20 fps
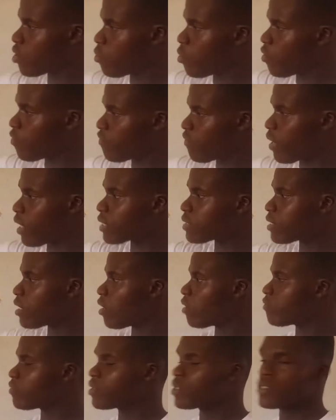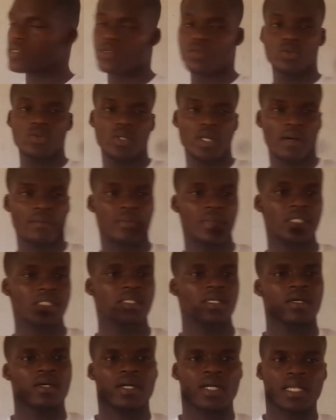common factor of these two numbers.
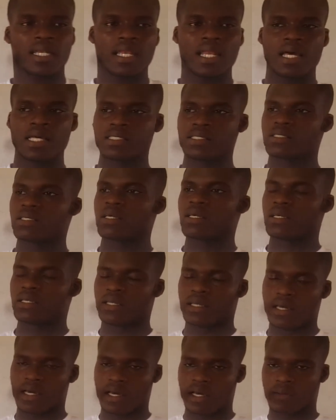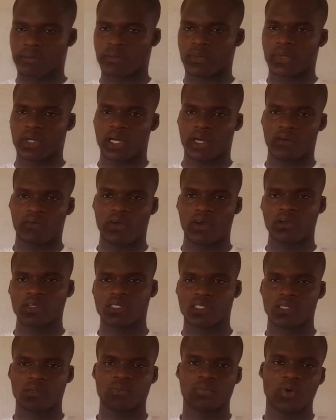Let's take a very
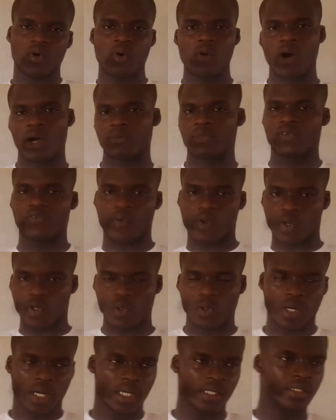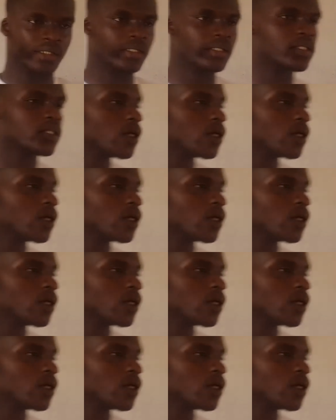simple one before we look at this.